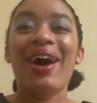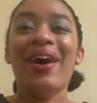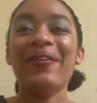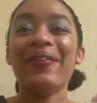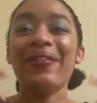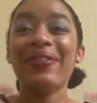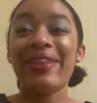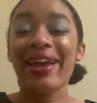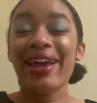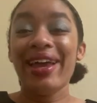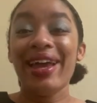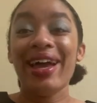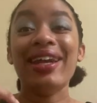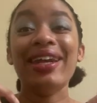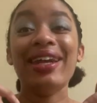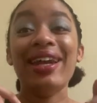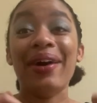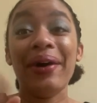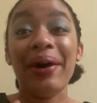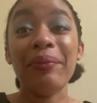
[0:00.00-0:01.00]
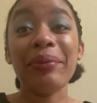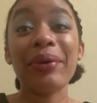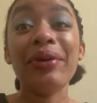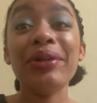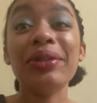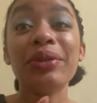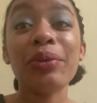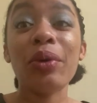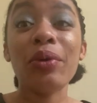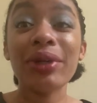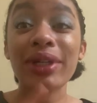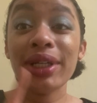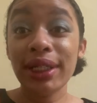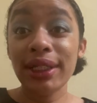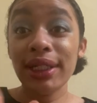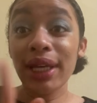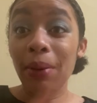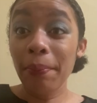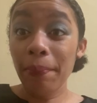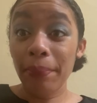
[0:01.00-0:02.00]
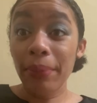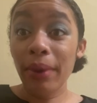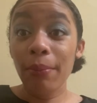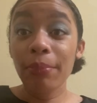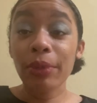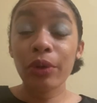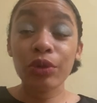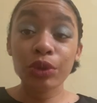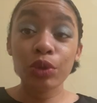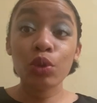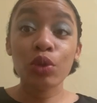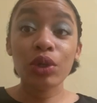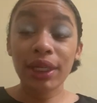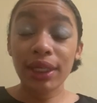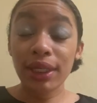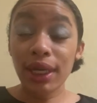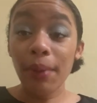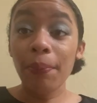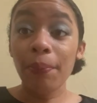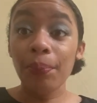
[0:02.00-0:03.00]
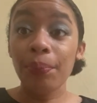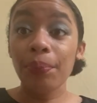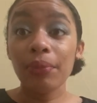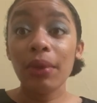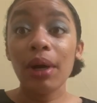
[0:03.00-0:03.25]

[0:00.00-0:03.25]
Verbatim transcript: Okay, now I'm going to go clean up. I'm going to clean up.